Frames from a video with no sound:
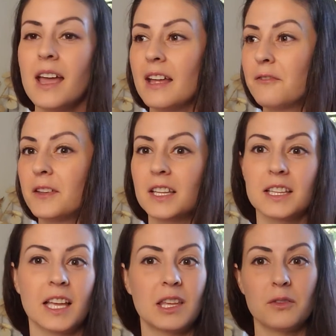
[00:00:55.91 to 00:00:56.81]
and feeling
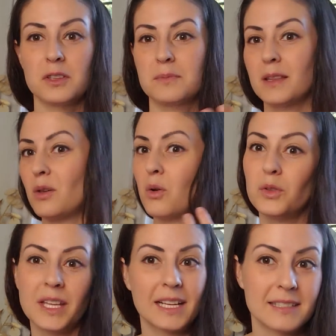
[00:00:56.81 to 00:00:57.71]
like you have to spend the whole
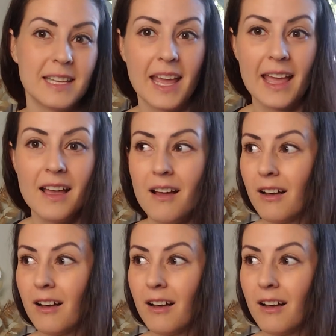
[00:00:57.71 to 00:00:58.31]
next day